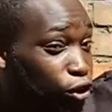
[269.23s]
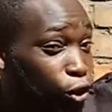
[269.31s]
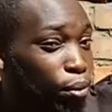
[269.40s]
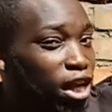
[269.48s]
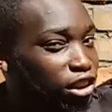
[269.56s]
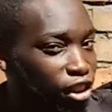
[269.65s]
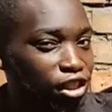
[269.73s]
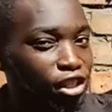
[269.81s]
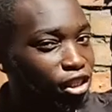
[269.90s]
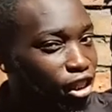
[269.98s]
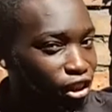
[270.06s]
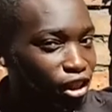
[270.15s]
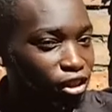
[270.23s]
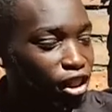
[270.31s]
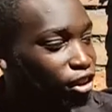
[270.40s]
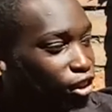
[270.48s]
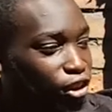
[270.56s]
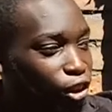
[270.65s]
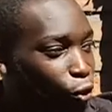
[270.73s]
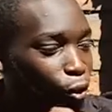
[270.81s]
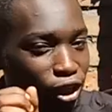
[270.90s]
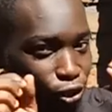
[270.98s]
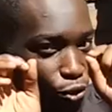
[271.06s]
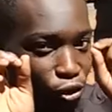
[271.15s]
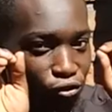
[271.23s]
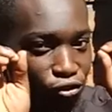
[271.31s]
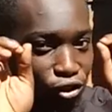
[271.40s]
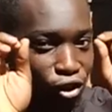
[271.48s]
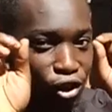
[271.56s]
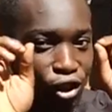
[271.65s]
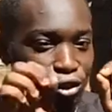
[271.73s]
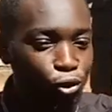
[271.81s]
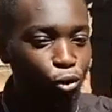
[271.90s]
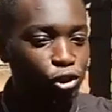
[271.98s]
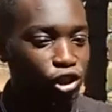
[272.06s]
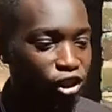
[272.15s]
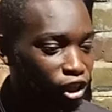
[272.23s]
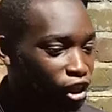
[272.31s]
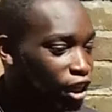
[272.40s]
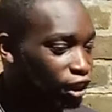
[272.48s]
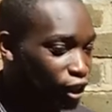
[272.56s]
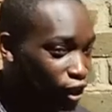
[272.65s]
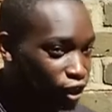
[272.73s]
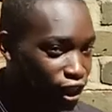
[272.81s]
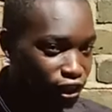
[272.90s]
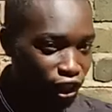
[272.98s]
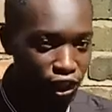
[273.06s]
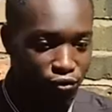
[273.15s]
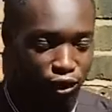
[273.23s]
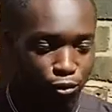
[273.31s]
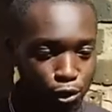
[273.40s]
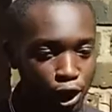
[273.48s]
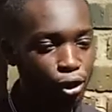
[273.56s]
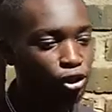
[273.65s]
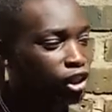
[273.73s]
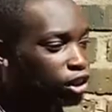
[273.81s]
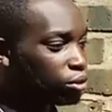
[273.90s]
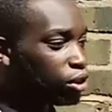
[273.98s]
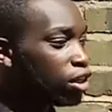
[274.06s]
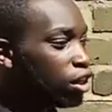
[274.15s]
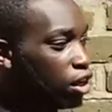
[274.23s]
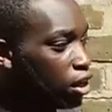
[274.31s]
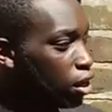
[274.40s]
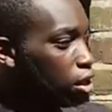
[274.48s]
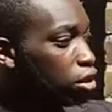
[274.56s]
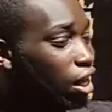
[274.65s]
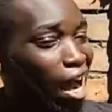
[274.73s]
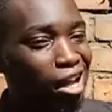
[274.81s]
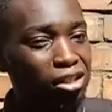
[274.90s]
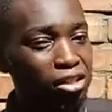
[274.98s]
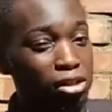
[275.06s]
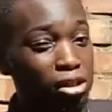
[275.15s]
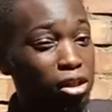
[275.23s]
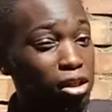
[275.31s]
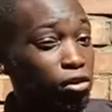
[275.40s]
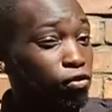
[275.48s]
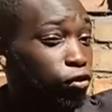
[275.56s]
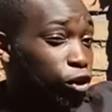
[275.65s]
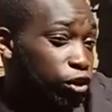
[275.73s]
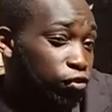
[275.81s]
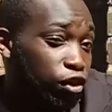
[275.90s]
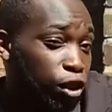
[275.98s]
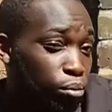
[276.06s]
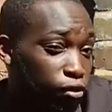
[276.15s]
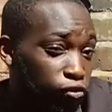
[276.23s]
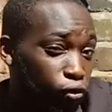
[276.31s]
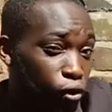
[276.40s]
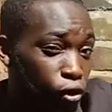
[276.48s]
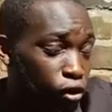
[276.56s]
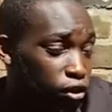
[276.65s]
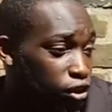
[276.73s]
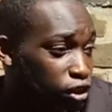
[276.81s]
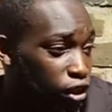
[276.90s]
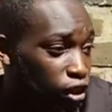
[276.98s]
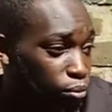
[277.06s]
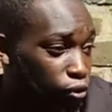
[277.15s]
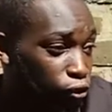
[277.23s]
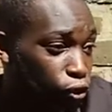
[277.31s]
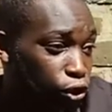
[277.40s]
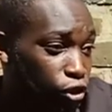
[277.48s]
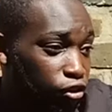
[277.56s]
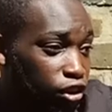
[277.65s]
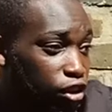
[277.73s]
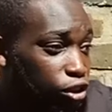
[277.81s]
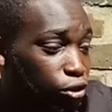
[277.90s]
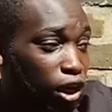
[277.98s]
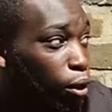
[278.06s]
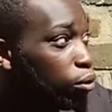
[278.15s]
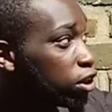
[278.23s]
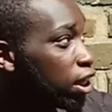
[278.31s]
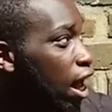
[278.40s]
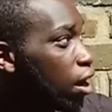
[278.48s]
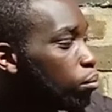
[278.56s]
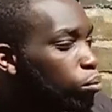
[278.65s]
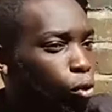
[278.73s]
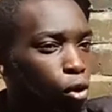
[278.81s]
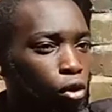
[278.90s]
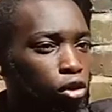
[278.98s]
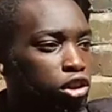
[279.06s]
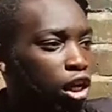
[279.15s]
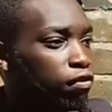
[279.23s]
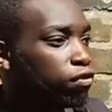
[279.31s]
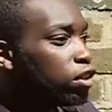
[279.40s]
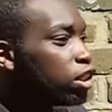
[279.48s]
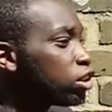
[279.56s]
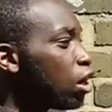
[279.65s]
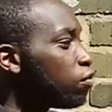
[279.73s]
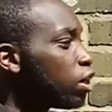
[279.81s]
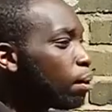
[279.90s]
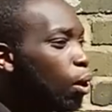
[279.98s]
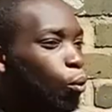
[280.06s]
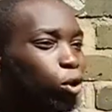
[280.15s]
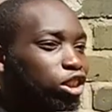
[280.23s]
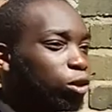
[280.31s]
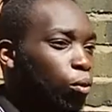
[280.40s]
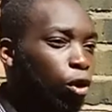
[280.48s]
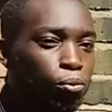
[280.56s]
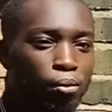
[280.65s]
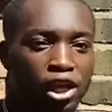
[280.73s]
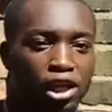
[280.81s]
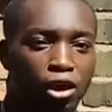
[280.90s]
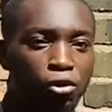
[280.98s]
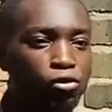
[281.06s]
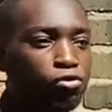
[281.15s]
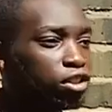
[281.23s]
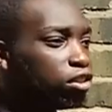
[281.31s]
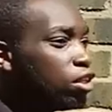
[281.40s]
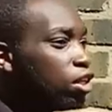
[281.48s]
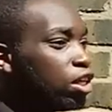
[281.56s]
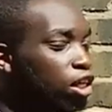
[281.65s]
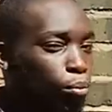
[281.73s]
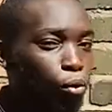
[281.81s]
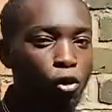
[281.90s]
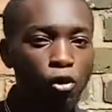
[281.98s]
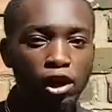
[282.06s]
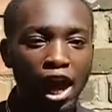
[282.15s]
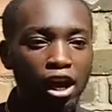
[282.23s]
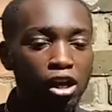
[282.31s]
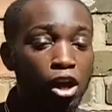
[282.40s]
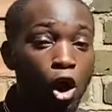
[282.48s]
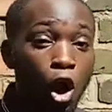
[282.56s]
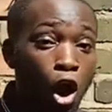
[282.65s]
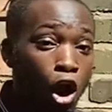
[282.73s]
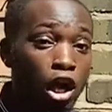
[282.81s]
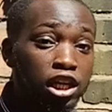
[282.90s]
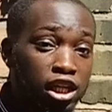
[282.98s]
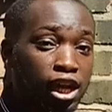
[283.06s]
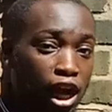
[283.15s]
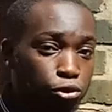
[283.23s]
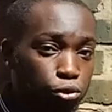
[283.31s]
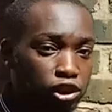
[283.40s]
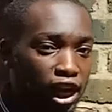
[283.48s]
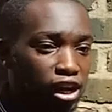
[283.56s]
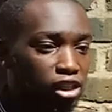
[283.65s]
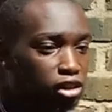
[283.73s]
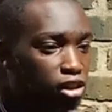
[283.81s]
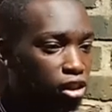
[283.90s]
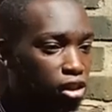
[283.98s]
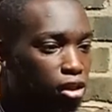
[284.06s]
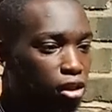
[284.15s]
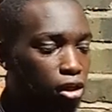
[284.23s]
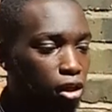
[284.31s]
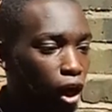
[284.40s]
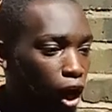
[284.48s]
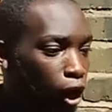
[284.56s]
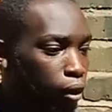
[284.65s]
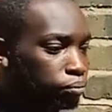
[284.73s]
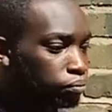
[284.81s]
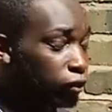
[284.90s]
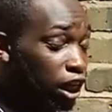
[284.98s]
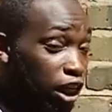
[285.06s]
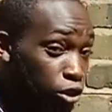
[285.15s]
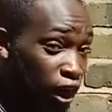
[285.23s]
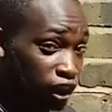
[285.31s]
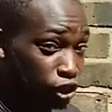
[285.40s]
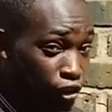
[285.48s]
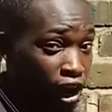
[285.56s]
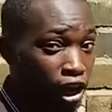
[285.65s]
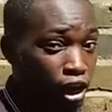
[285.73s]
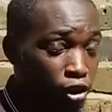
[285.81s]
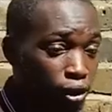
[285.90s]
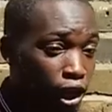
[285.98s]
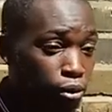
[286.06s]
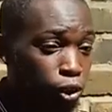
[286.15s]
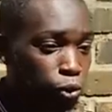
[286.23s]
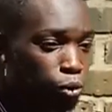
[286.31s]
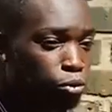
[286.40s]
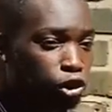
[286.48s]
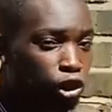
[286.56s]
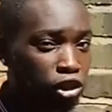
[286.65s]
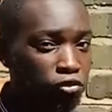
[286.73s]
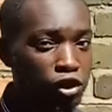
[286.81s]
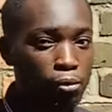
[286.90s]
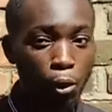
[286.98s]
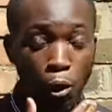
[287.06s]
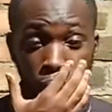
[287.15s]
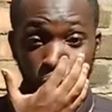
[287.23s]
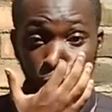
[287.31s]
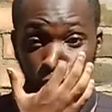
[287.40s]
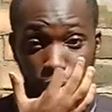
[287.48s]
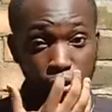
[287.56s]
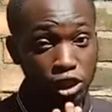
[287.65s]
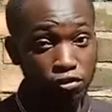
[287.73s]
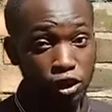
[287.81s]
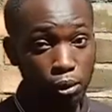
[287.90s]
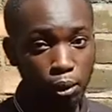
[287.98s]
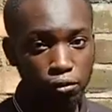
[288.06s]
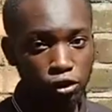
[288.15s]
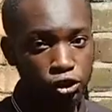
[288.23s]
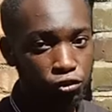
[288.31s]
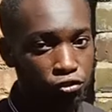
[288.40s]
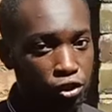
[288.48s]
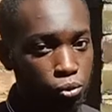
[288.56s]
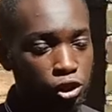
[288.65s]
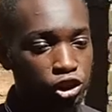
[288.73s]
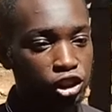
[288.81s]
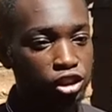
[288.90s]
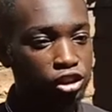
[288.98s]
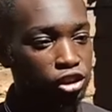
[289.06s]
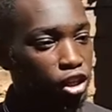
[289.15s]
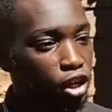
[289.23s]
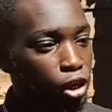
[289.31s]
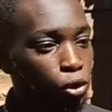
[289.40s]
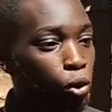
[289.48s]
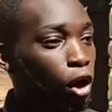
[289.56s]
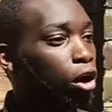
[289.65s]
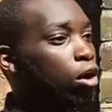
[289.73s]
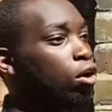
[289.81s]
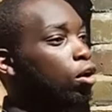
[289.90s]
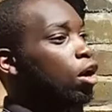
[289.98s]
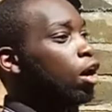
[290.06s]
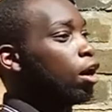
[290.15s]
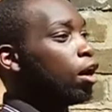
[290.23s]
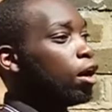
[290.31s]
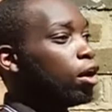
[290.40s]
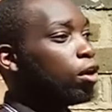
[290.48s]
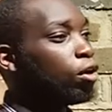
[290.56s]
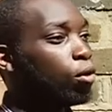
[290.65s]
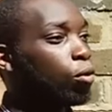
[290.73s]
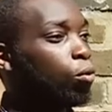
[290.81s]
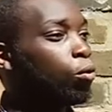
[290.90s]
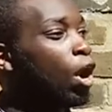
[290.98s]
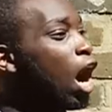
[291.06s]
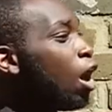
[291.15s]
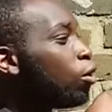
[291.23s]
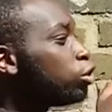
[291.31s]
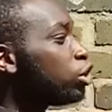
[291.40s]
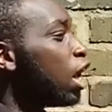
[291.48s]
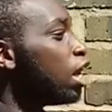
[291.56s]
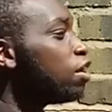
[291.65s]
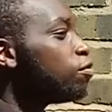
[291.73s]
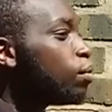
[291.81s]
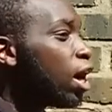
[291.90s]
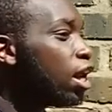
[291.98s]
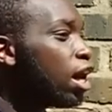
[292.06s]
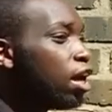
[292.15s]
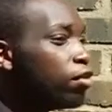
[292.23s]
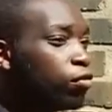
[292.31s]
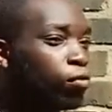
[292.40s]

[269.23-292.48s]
So basically, there's a there's, there's a quick sort of notion here. There's a there's a give a bit of context to it. You had philosophy before so before Socrates, so that was like more stuff discovering about what's the world made out of, and the more like early natural science in it. Um, and then you have Socratic elements where we start to think about what people typically think about philosophy, which is uh, uh, how should I live my life?